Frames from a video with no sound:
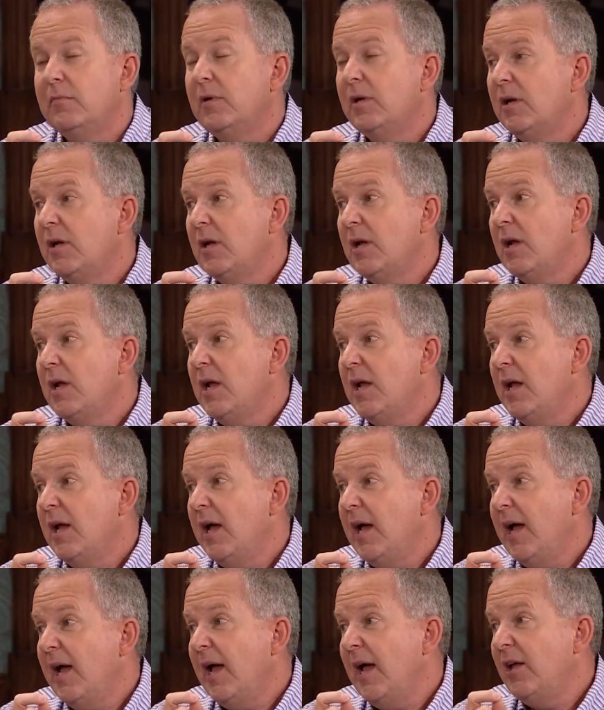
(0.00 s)
Mm-hmm.
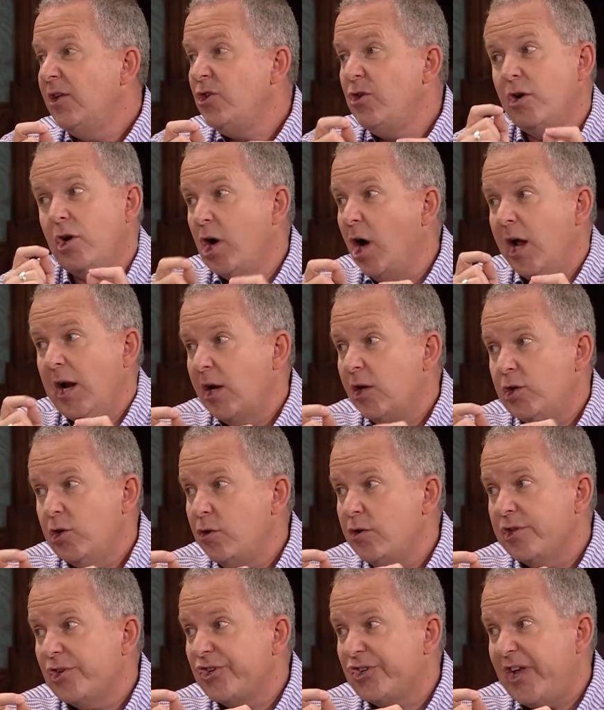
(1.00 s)
You got to
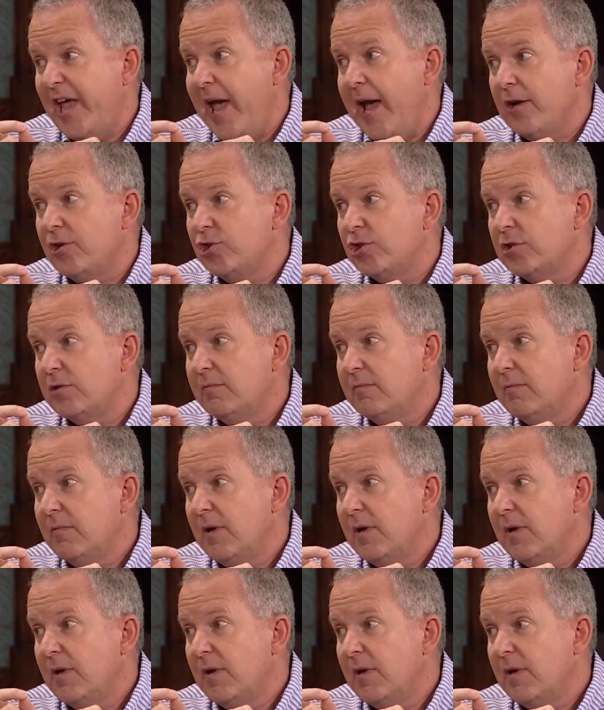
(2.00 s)
do this cash.